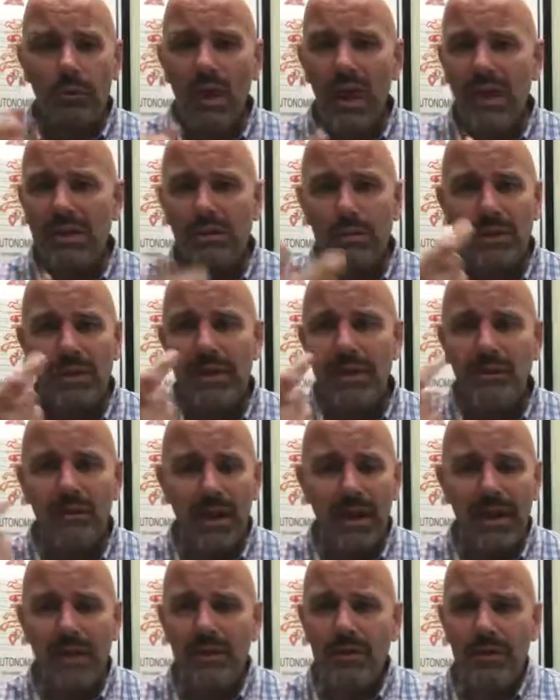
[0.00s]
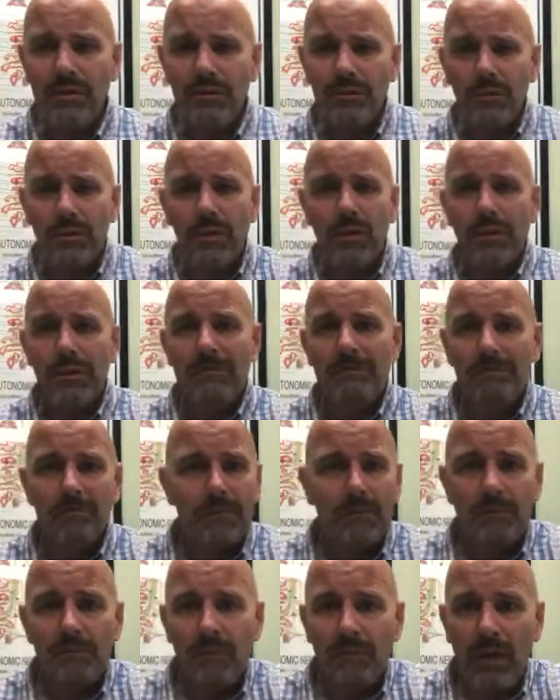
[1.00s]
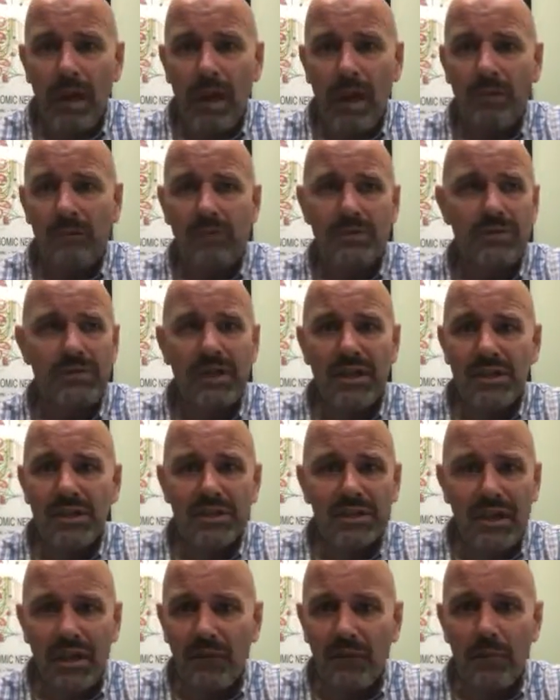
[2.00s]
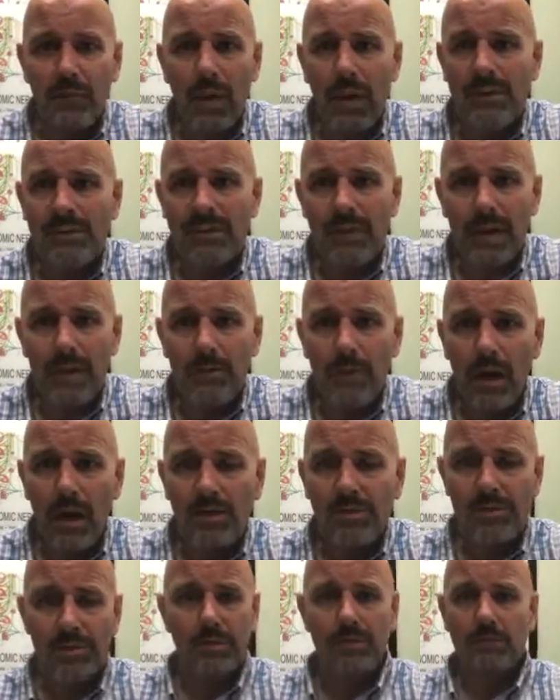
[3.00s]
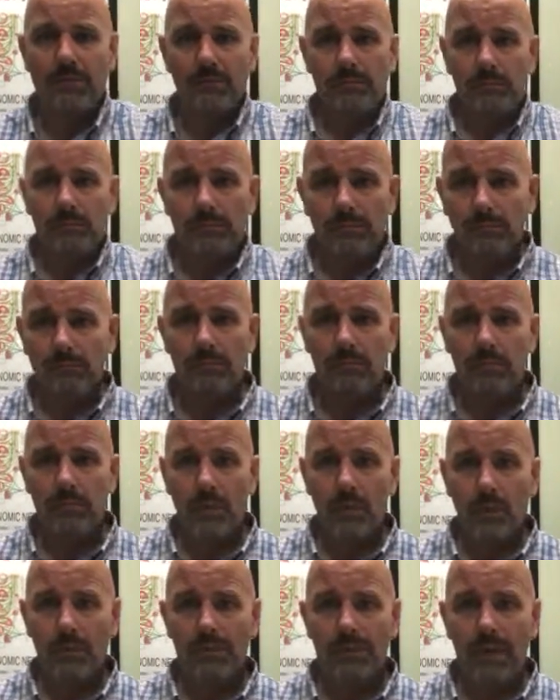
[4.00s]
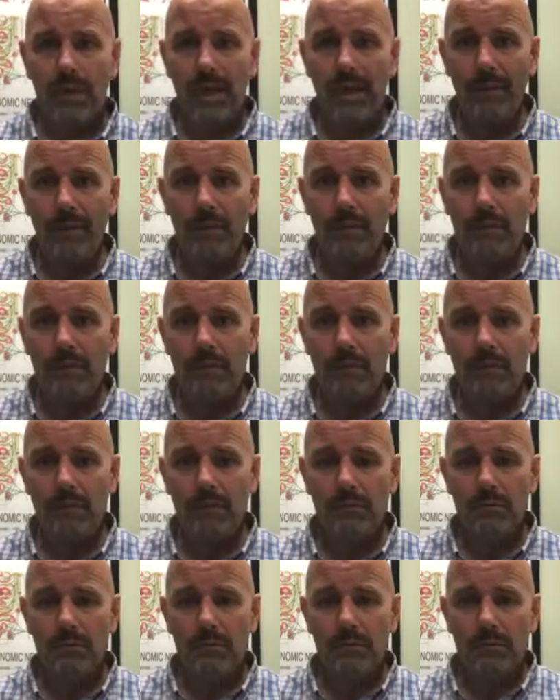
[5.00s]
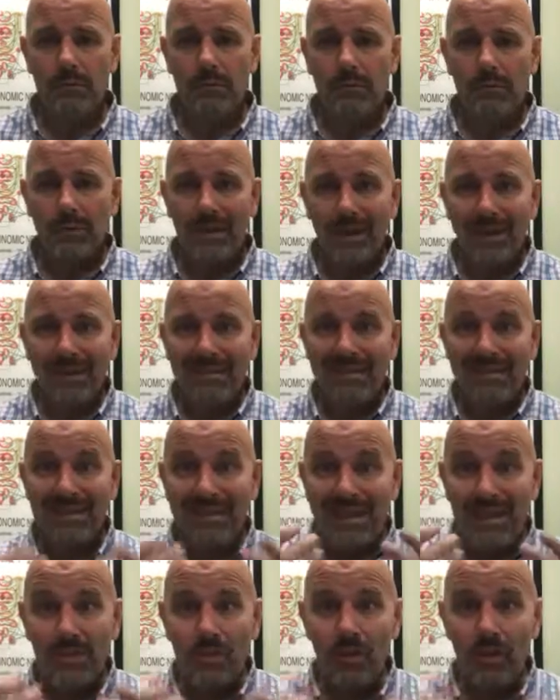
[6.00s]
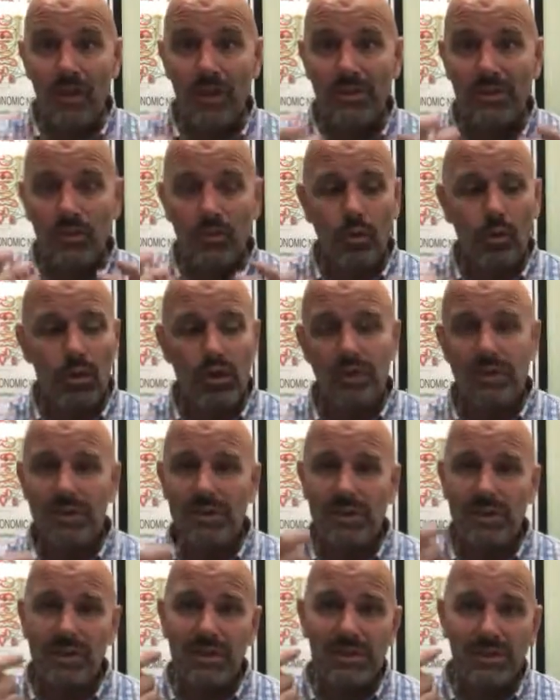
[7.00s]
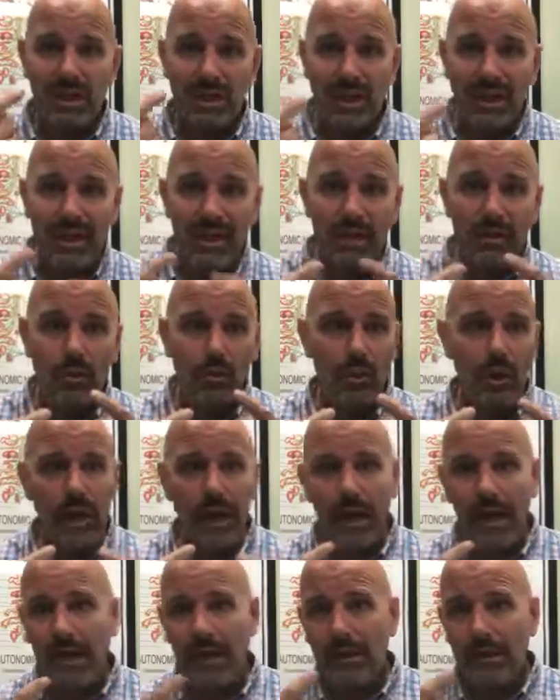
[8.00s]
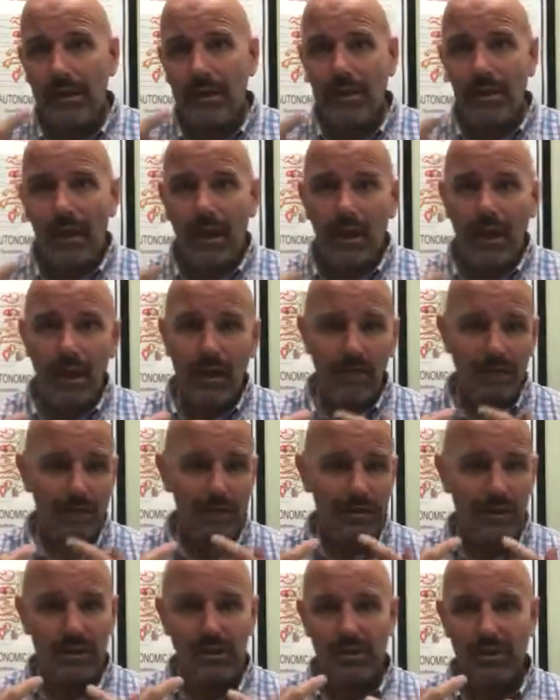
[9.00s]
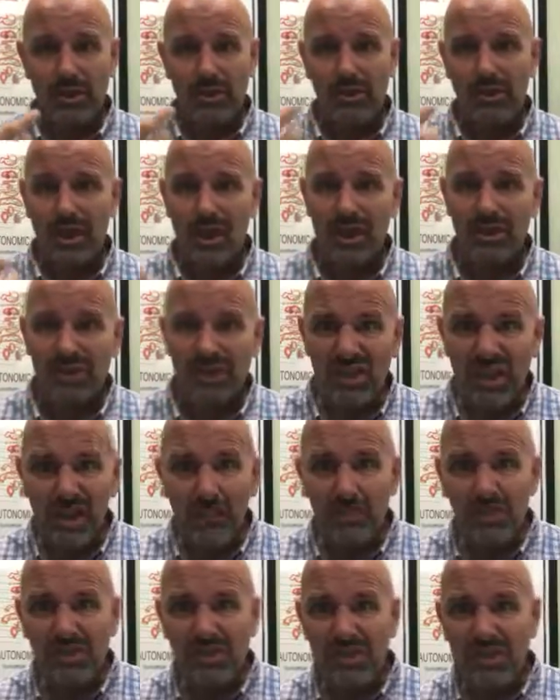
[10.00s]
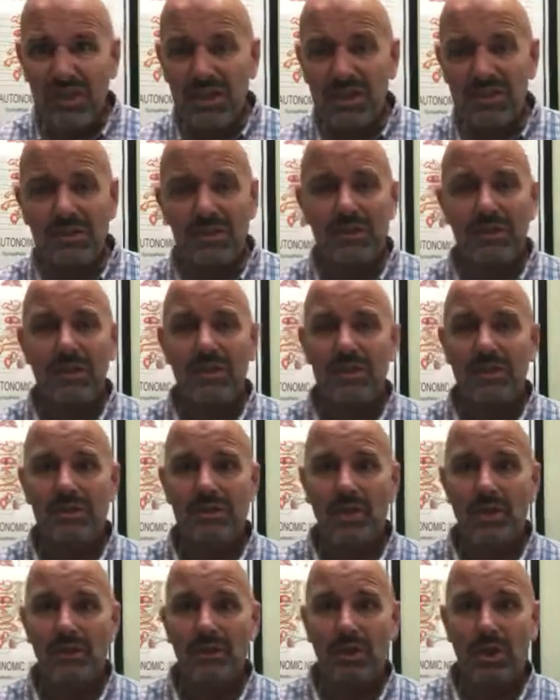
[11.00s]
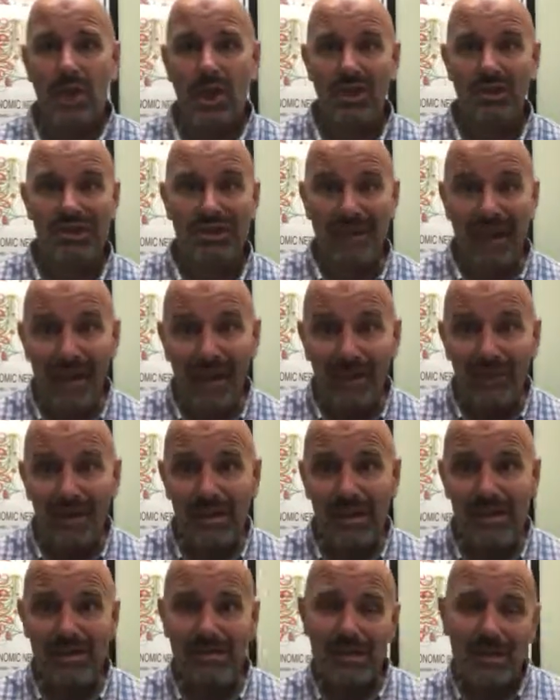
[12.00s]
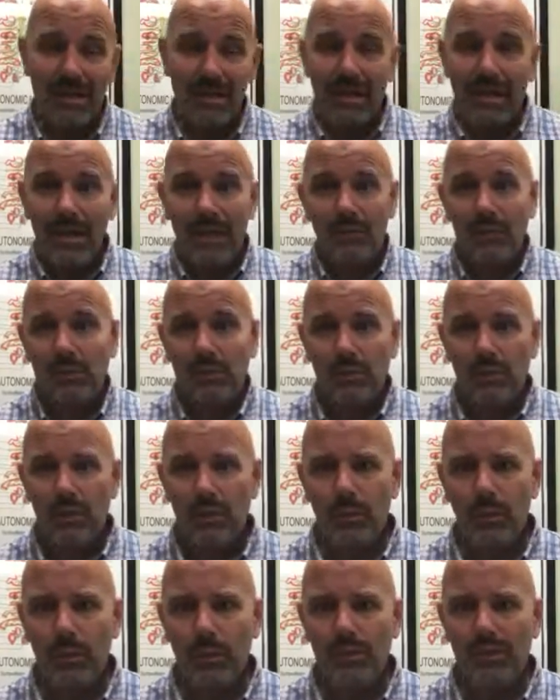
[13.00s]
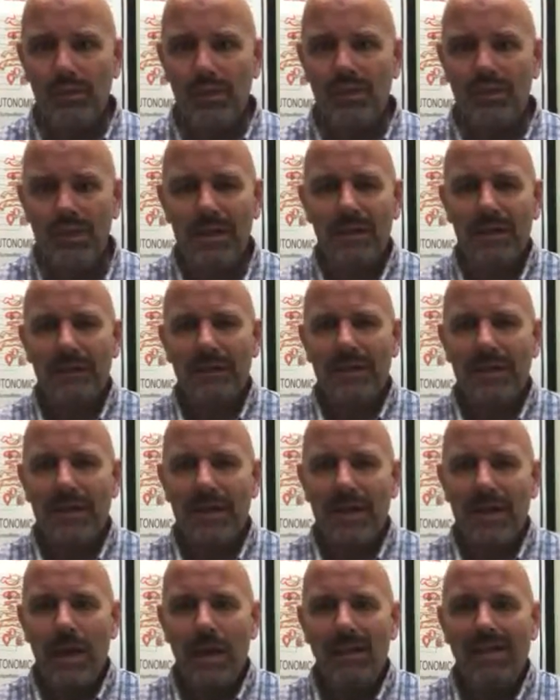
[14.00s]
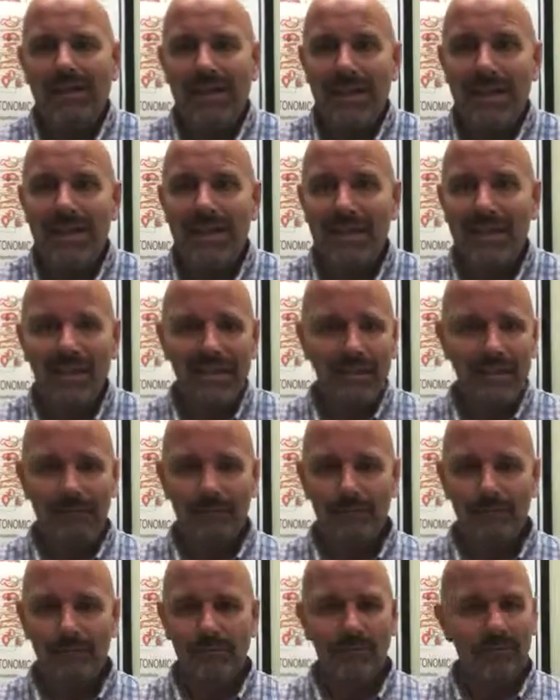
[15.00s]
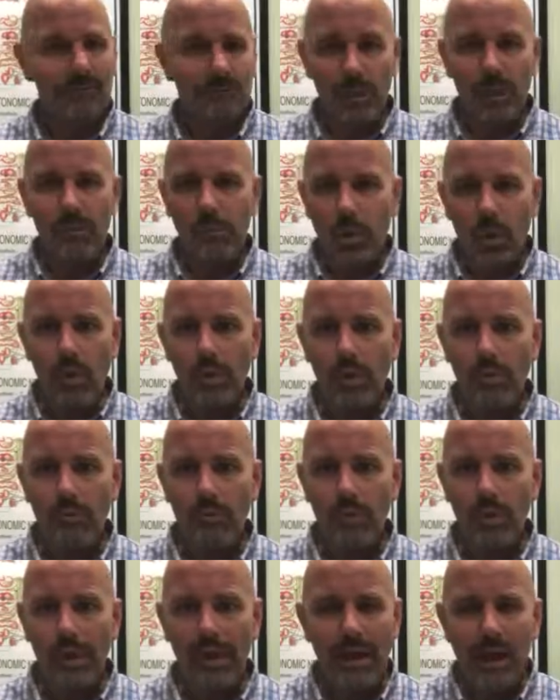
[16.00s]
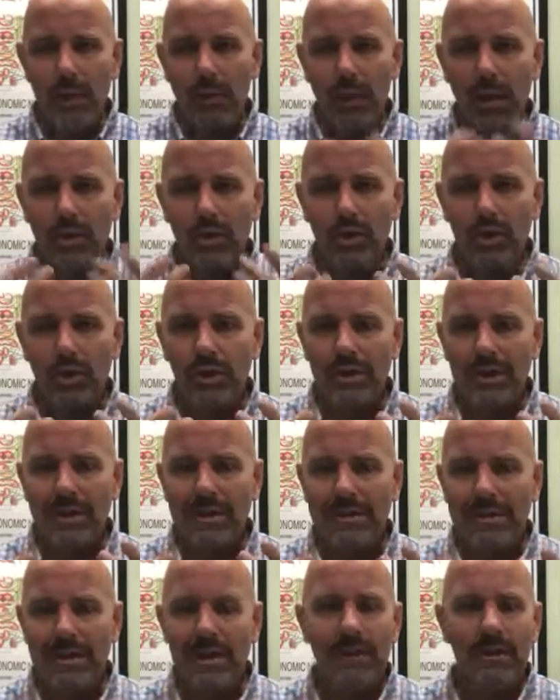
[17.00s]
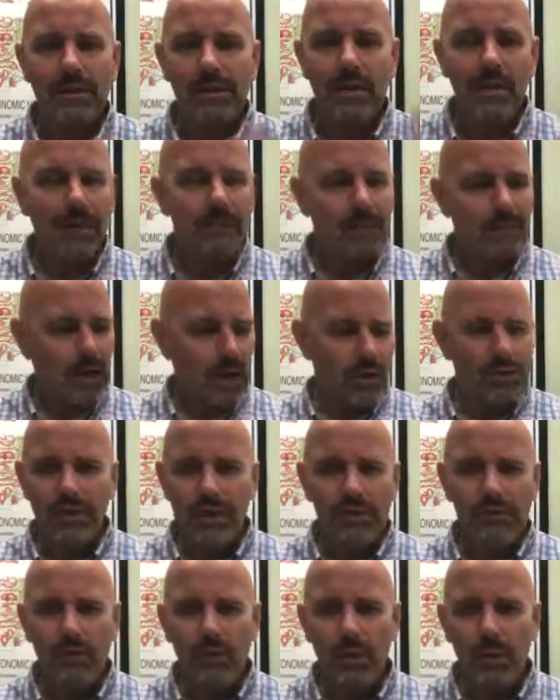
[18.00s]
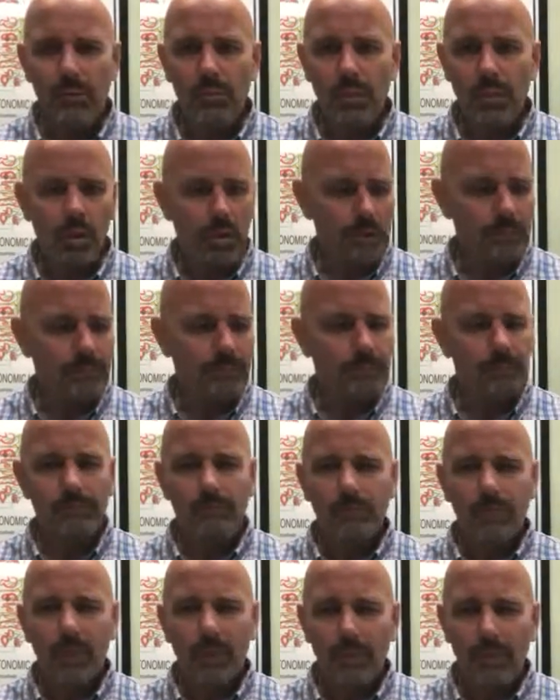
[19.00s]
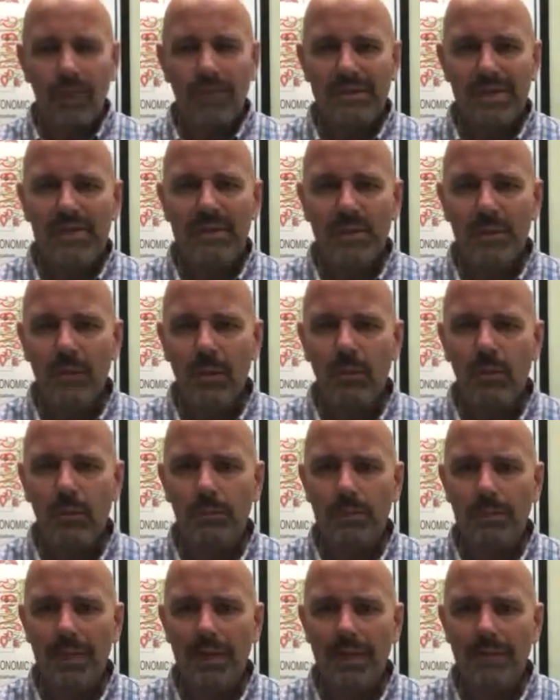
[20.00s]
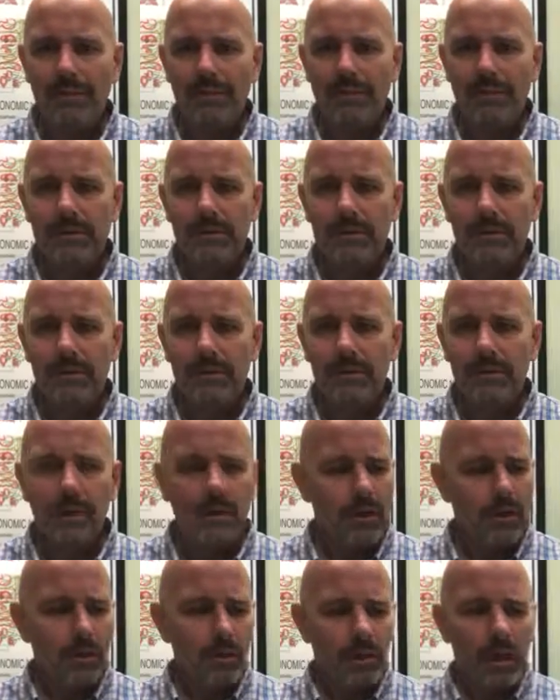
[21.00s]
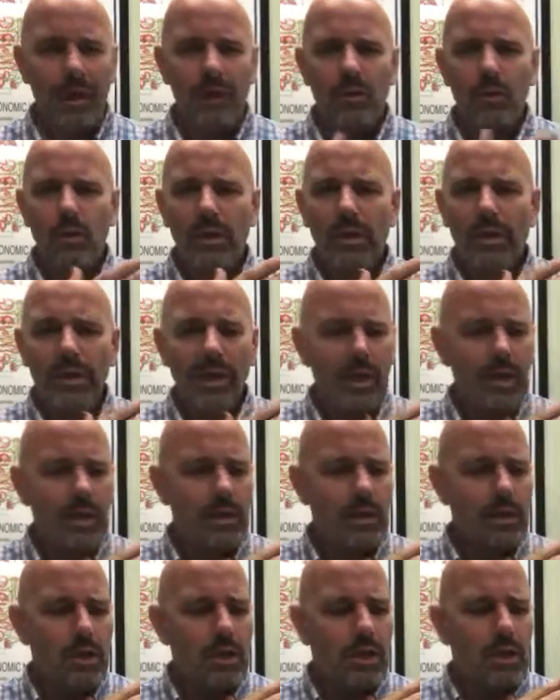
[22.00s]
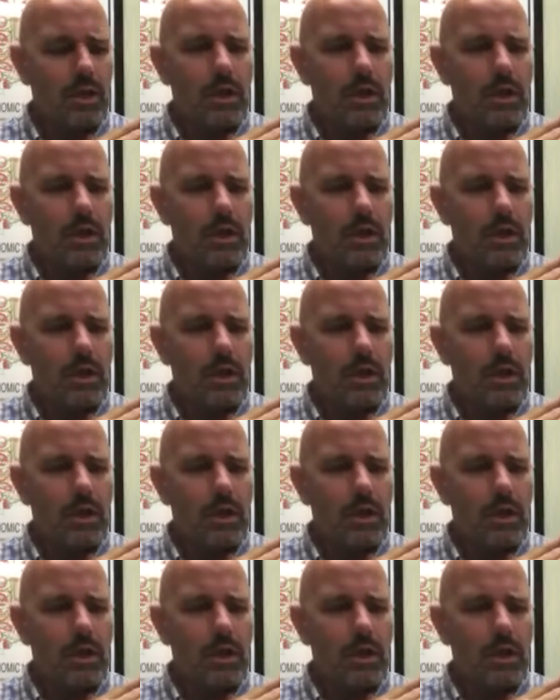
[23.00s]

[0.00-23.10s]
floss, we leave that in there for five, six, seven months, eight months, what's going to happen? Okay, that's going to get worse and worse. It's going to start to eat away. Uh, it's going to start to cause gum disease. It's going to start to cause cavities. Eventually, we'll lose our teeth. Now, our teeth, very important, right? I want good looking teeth. Our teeth are very important but our teeth can be replaced, right? We can